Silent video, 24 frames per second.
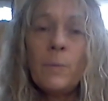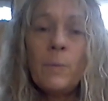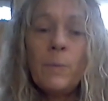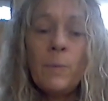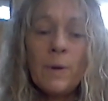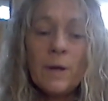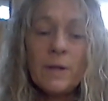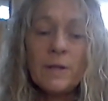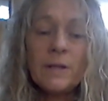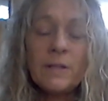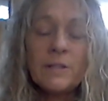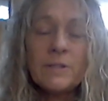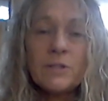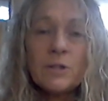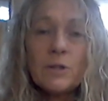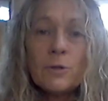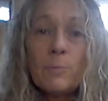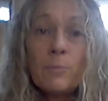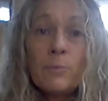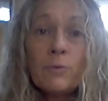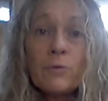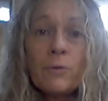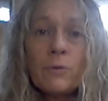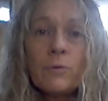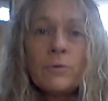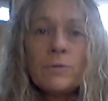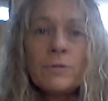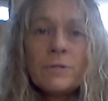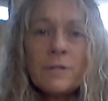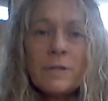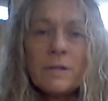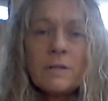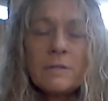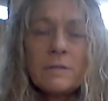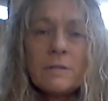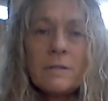But it's the
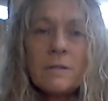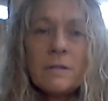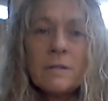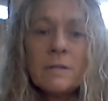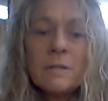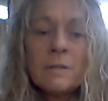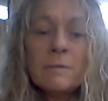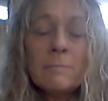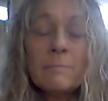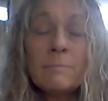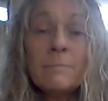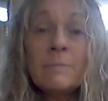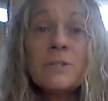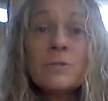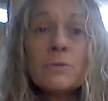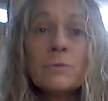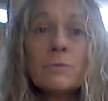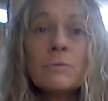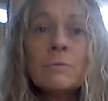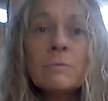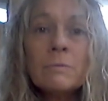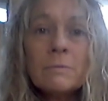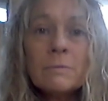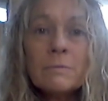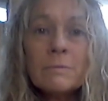process in the middle